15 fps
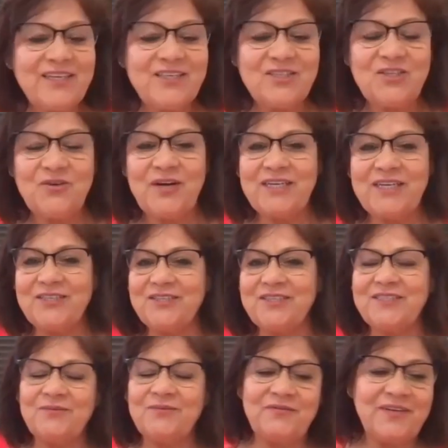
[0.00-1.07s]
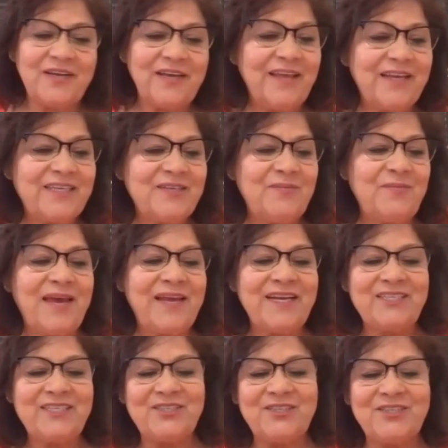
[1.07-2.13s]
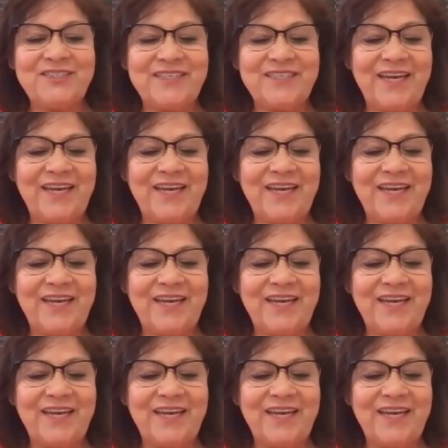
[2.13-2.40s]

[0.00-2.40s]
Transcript: that to directors, and we've done that to managers.